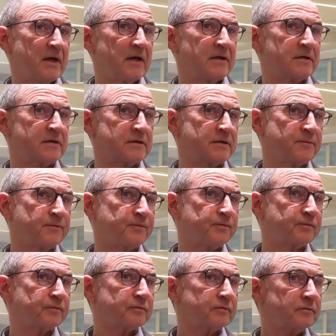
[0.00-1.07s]
And
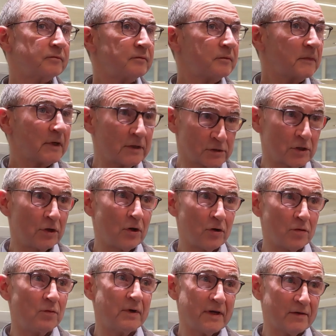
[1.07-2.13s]
it's a
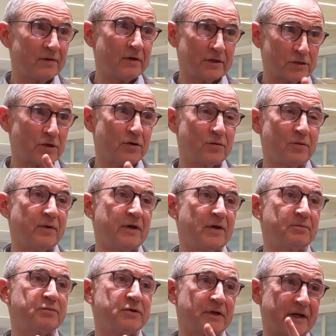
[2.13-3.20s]
long way. It's a long way
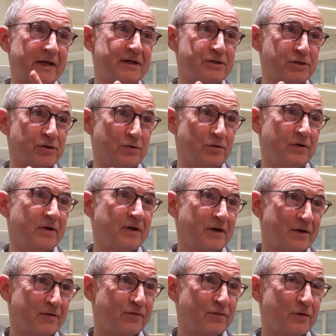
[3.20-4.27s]
up to Glasgow
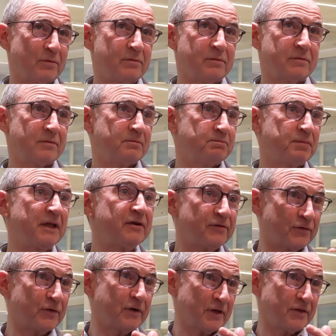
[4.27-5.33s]
from
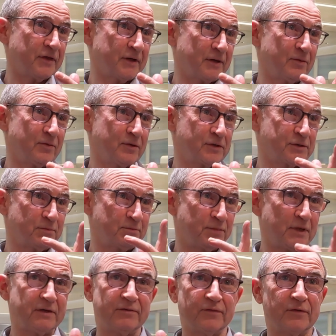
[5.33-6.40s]
Bideford, I think it was.
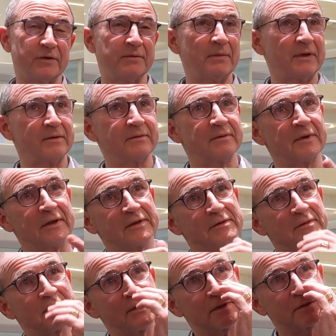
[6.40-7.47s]
Bideford
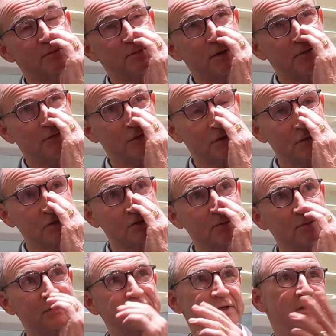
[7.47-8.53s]
in
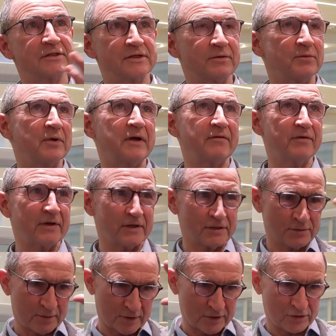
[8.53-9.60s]
Somerset, is it? Wherever it is,
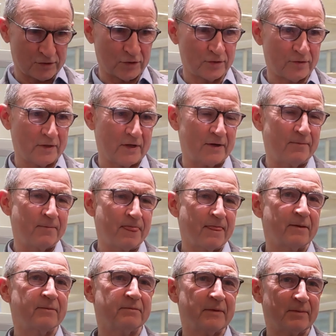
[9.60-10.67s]
but it's down there,
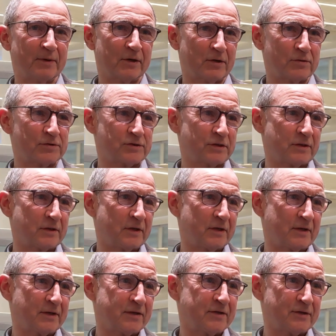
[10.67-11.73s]
maybe close
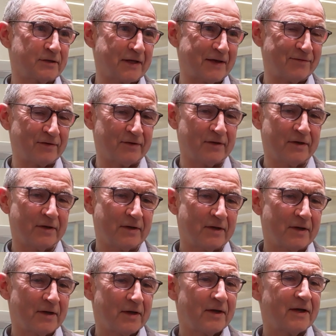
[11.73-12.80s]
to Devon.
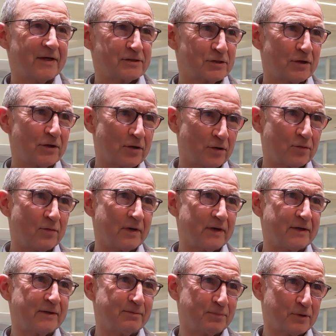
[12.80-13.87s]
That's a long way on
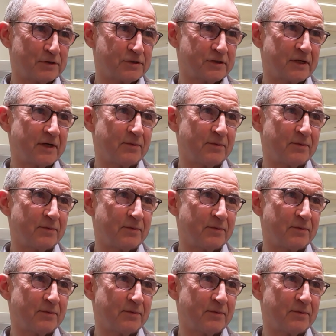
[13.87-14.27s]
a bus there.